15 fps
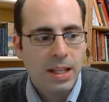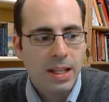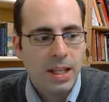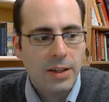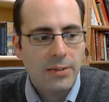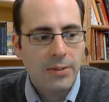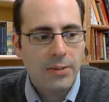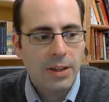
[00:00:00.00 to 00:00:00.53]

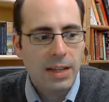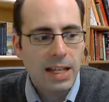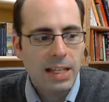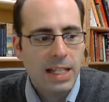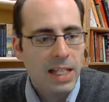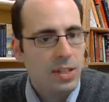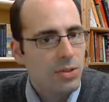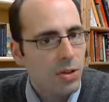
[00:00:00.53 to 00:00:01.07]
If that
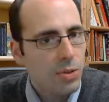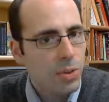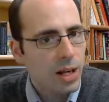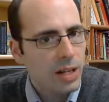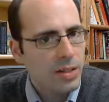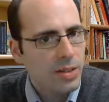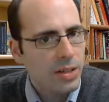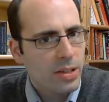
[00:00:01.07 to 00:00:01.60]
takes you a
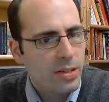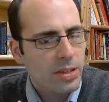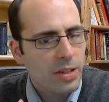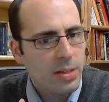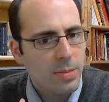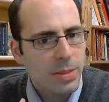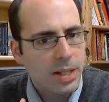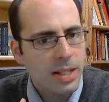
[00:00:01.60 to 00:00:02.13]
while, though,
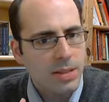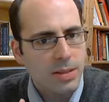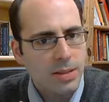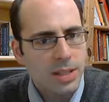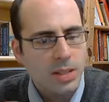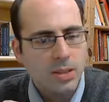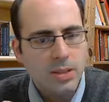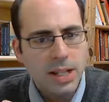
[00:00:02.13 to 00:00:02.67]
it might,
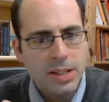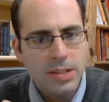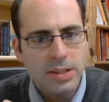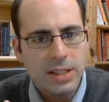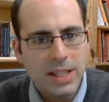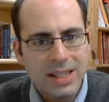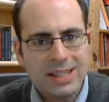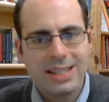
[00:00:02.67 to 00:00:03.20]
you know,
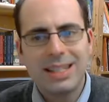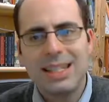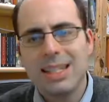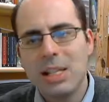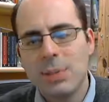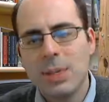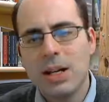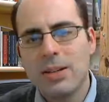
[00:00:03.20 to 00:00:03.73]
actually exceed
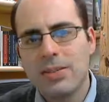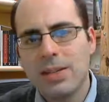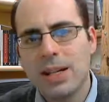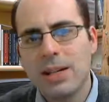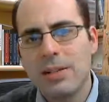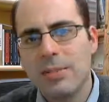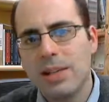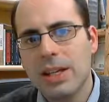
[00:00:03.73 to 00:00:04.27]
the amount of
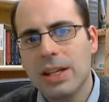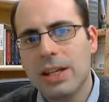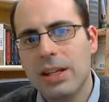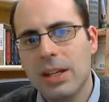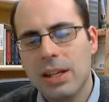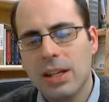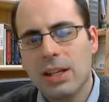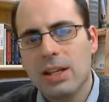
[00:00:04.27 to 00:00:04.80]
time that
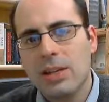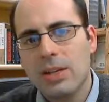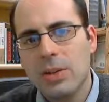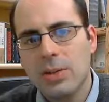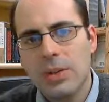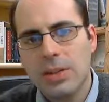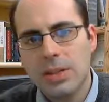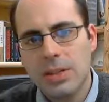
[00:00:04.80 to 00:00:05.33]
you
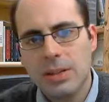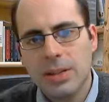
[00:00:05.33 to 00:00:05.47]
were